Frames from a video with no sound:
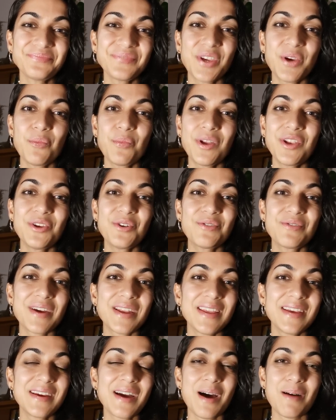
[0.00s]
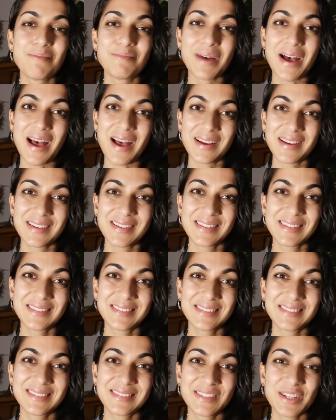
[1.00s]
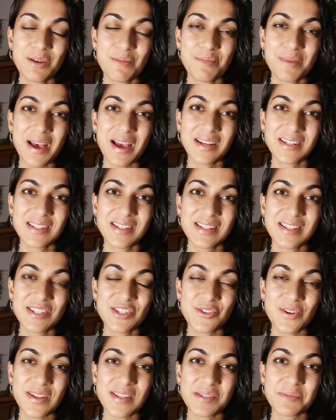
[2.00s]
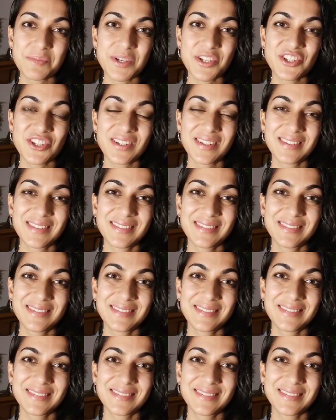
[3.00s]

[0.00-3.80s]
and when you're ready, come back to this transmission.